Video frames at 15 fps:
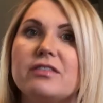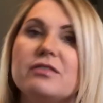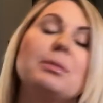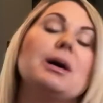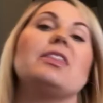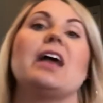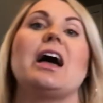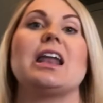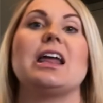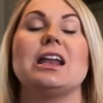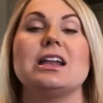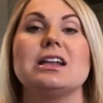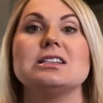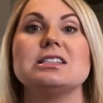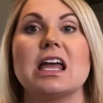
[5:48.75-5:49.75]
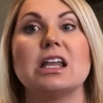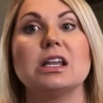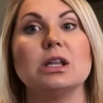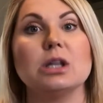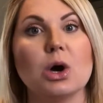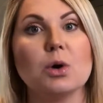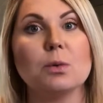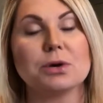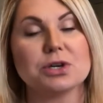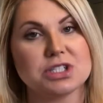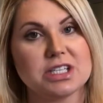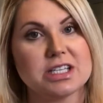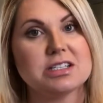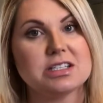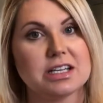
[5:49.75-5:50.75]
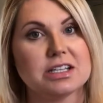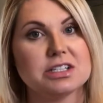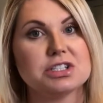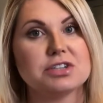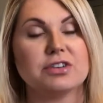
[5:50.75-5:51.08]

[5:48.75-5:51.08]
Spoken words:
but that it is a low percentage